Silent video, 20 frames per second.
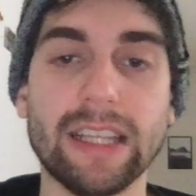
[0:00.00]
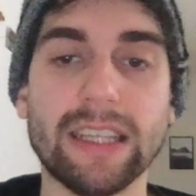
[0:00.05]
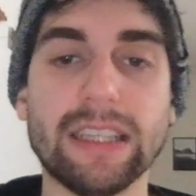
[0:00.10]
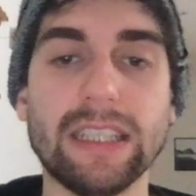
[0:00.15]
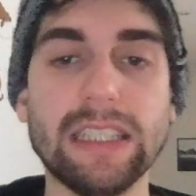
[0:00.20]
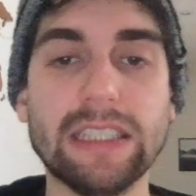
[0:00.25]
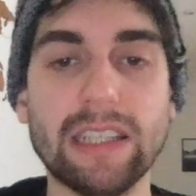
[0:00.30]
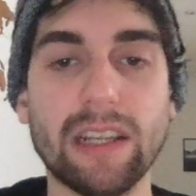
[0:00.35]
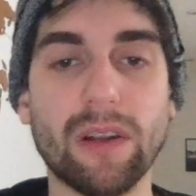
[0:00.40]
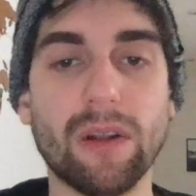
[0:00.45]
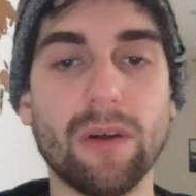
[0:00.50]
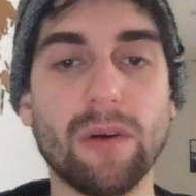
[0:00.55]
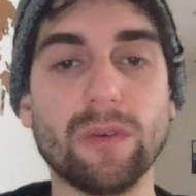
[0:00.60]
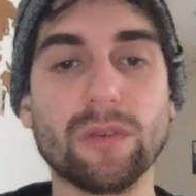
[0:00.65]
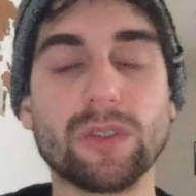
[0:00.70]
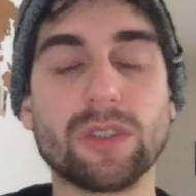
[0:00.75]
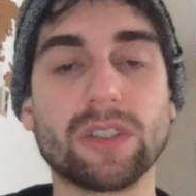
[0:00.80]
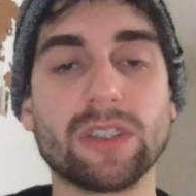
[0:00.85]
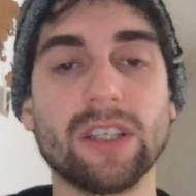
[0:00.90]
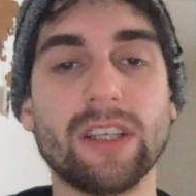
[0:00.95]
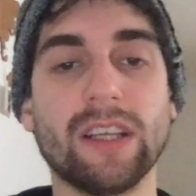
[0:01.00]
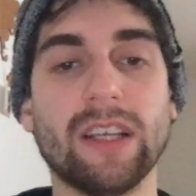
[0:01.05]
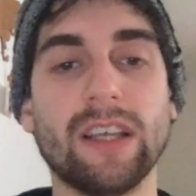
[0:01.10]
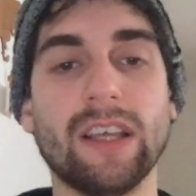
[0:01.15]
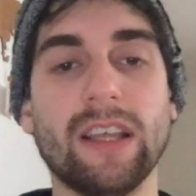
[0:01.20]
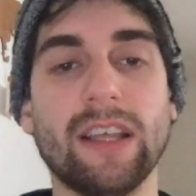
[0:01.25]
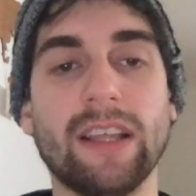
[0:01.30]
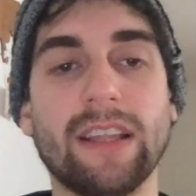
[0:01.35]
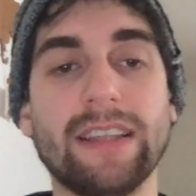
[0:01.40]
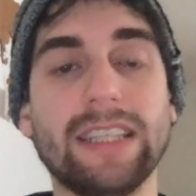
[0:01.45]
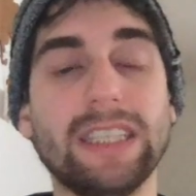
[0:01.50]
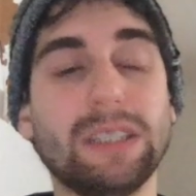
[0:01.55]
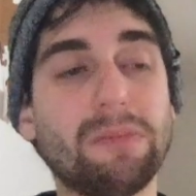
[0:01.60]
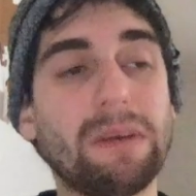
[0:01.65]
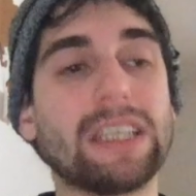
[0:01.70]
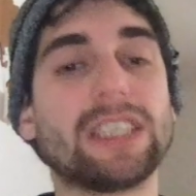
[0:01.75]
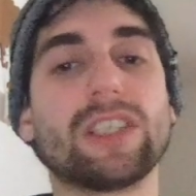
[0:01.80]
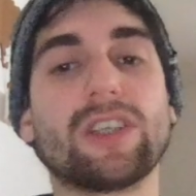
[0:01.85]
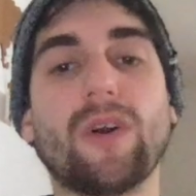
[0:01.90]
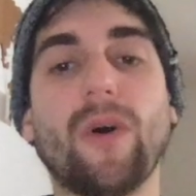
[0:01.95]
This
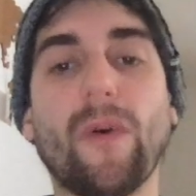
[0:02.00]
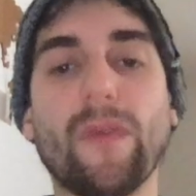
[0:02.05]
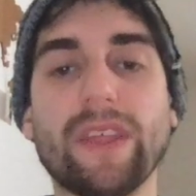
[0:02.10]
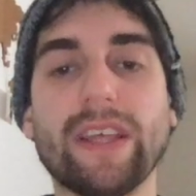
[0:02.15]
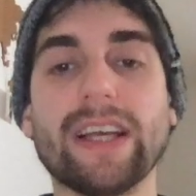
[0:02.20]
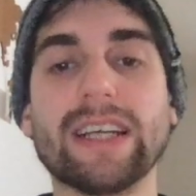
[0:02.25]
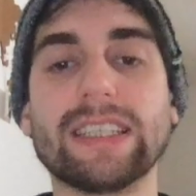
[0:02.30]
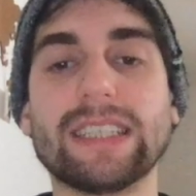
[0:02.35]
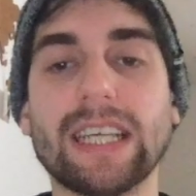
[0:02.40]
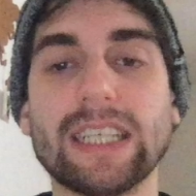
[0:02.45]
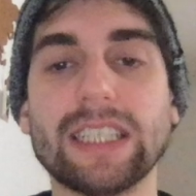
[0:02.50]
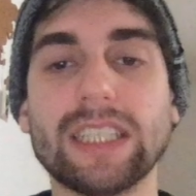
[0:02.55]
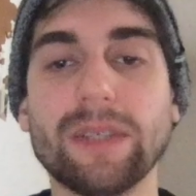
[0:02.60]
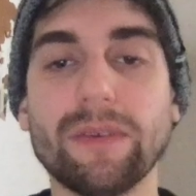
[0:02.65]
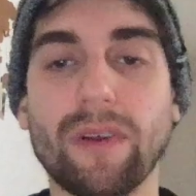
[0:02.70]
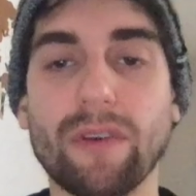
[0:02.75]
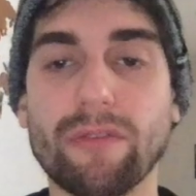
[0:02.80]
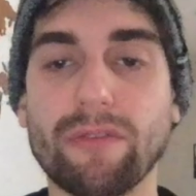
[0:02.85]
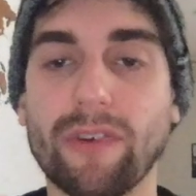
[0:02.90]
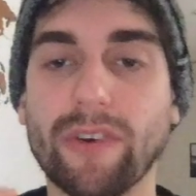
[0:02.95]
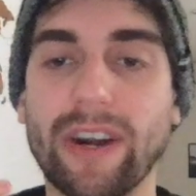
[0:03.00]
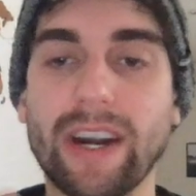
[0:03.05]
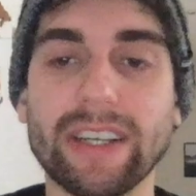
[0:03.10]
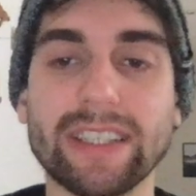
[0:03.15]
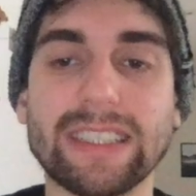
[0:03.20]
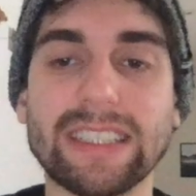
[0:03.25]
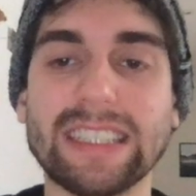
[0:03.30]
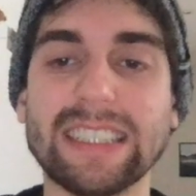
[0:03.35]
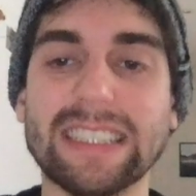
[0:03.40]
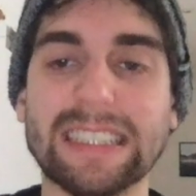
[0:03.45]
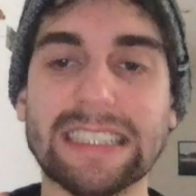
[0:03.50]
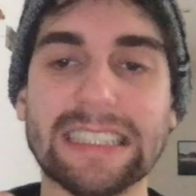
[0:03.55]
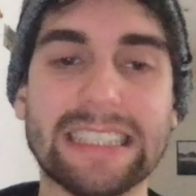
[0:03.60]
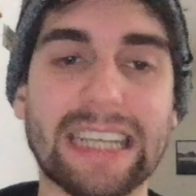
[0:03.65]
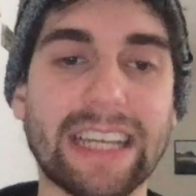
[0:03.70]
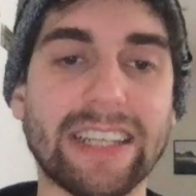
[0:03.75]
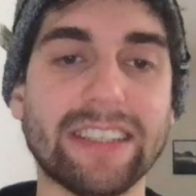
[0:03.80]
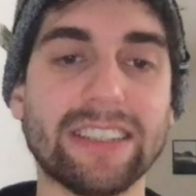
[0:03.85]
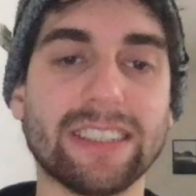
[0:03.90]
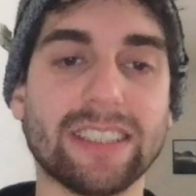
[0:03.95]
makes coding accessible for artists,
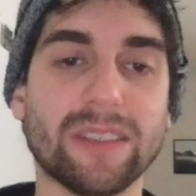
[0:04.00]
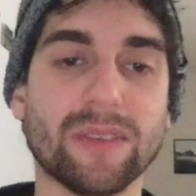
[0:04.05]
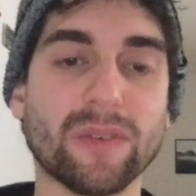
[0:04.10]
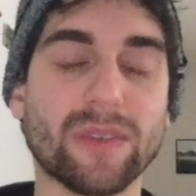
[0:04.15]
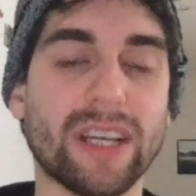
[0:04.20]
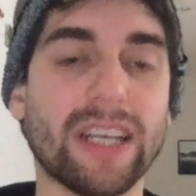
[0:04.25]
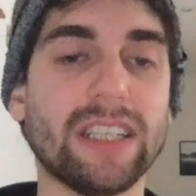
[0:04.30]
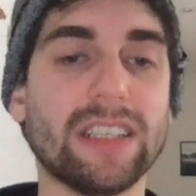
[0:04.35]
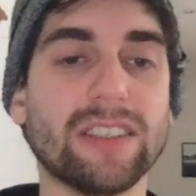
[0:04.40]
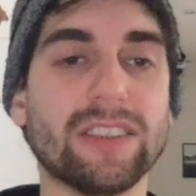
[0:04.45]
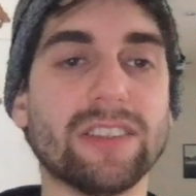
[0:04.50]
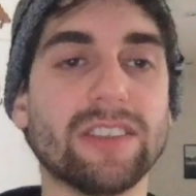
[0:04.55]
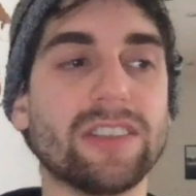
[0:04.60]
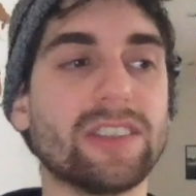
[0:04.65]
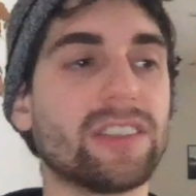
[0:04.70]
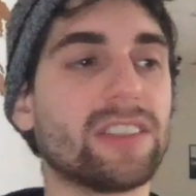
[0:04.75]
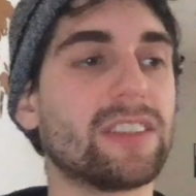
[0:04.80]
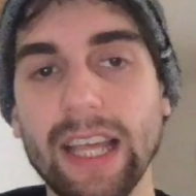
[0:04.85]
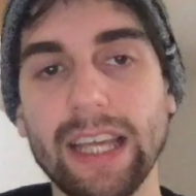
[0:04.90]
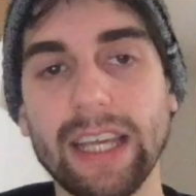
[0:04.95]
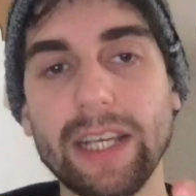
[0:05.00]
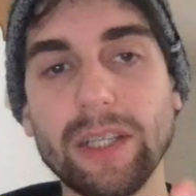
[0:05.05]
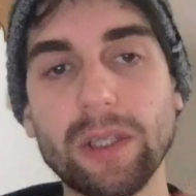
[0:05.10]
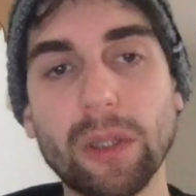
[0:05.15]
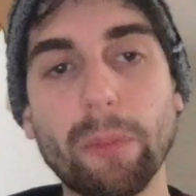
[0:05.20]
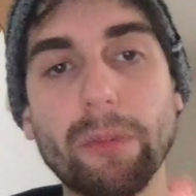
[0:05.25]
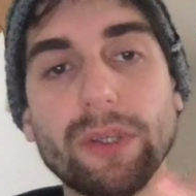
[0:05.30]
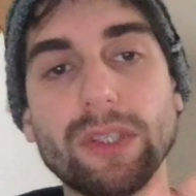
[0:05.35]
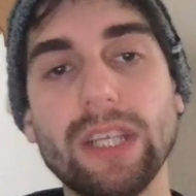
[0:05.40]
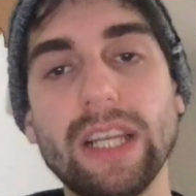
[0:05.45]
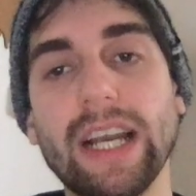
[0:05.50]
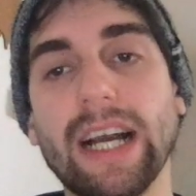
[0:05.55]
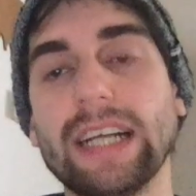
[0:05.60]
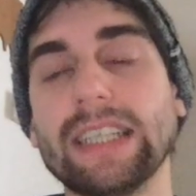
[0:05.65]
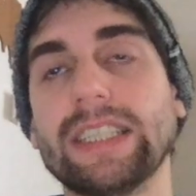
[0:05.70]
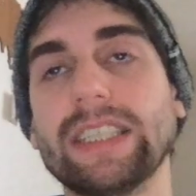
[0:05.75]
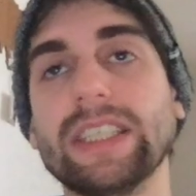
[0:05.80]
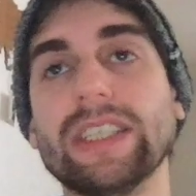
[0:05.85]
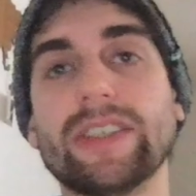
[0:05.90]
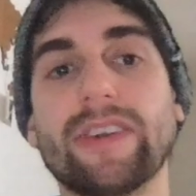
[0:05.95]
designers, educators. It obviously
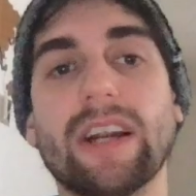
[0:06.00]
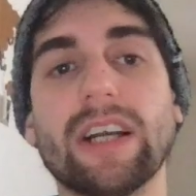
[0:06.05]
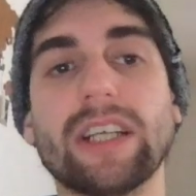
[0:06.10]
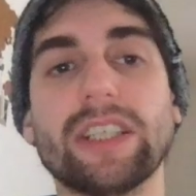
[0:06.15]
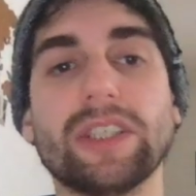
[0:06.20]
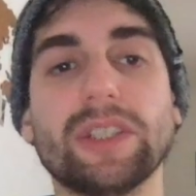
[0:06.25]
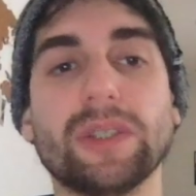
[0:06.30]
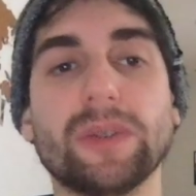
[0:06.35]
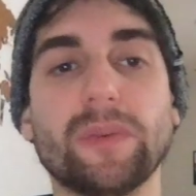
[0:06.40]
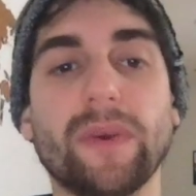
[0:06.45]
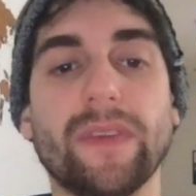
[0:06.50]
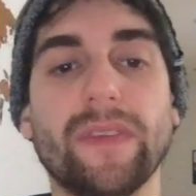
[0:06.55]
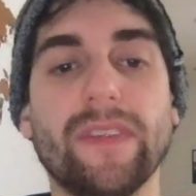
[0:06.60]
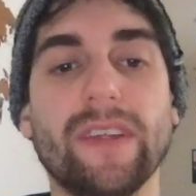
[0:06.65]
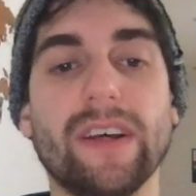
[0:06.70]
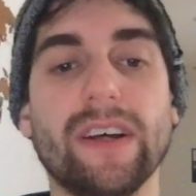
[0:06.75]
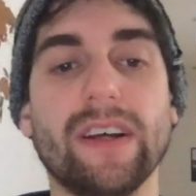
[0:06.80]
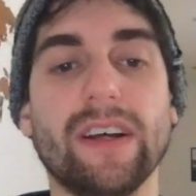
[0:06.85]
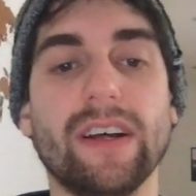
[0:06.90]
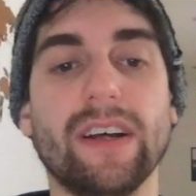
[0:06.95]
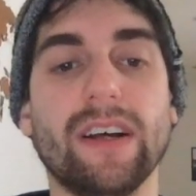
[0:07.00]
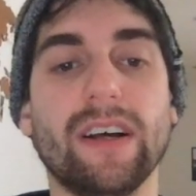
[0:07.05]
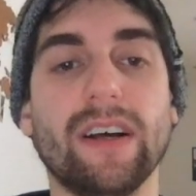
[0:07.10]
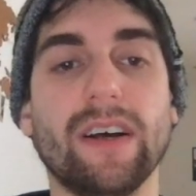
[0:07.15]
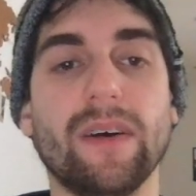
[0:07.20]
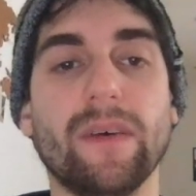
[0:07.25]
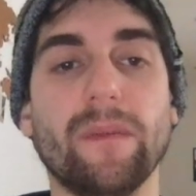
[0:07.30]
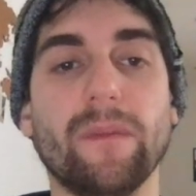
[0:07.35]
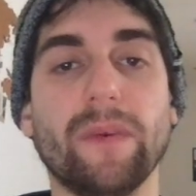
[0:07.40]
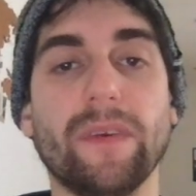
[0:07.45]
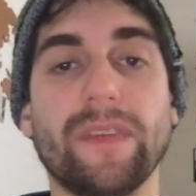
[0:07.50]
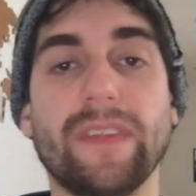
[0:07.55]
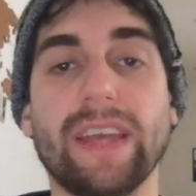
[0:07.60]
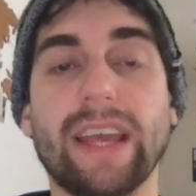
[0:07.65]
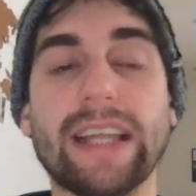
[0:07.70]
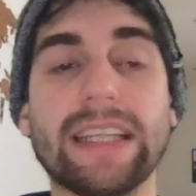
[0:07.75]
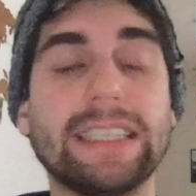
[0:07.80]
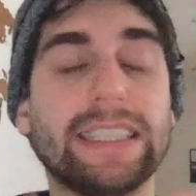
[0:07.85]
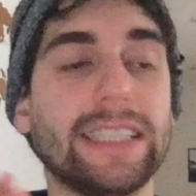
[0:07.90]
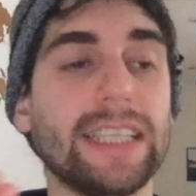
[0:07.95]
has interactions with the
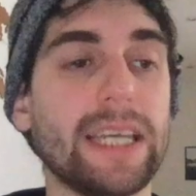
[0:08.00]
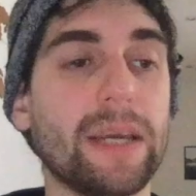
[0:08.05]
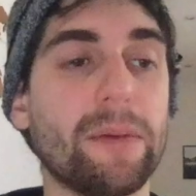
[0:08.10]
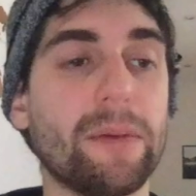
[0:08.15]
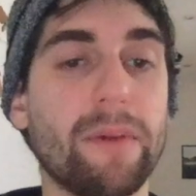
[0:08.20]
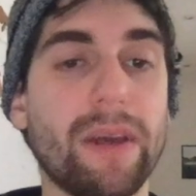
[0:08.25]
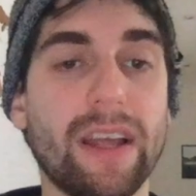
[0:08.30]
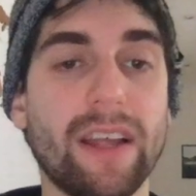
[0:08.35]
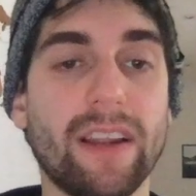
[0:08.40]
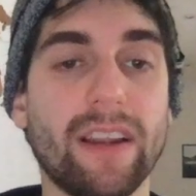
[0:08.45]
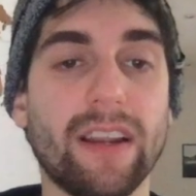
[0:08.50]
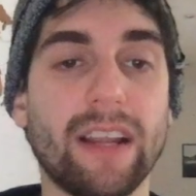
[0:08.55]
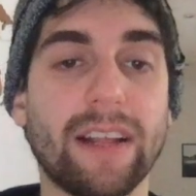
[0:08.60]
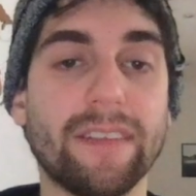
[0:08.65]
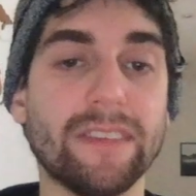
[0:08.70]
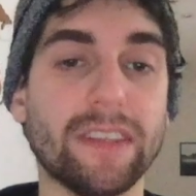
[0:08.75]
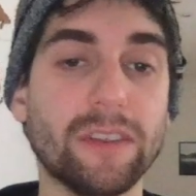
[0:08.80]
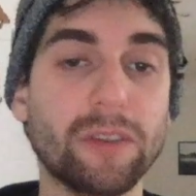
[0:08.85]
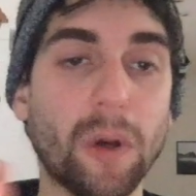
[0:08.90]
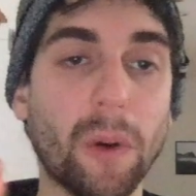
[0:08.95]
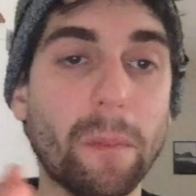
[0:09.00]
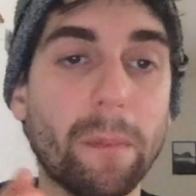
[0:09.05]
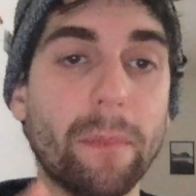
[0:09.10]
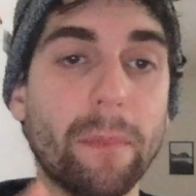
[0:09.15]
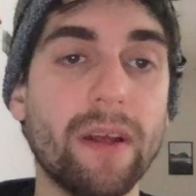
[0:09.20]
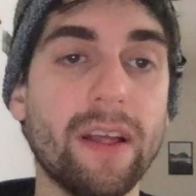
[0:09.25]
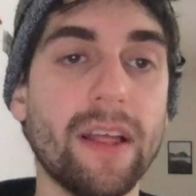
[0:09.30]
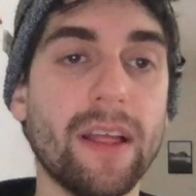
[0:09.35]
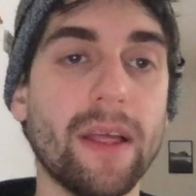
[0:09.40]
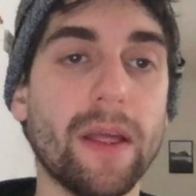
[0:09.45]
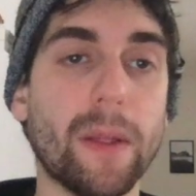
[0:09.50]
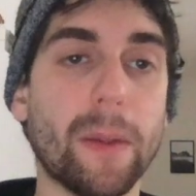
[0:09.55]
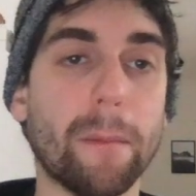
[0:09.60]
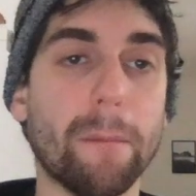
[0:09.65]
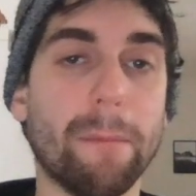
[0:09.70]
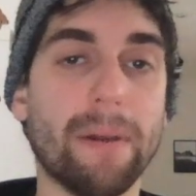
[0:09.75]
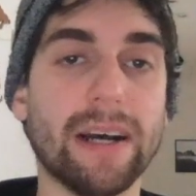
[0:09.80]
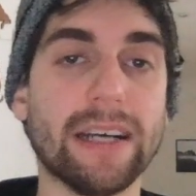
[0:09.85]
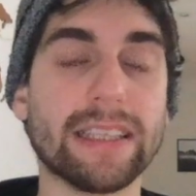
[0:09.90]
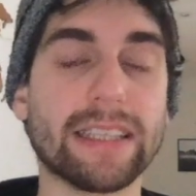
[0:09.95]
HTML and the DOM,
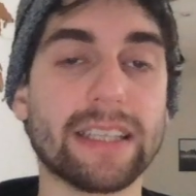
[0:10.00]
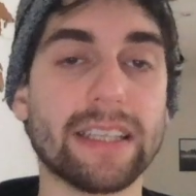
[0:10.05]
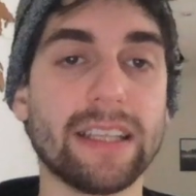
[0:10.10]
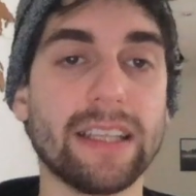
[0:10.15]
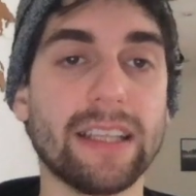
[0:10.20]
but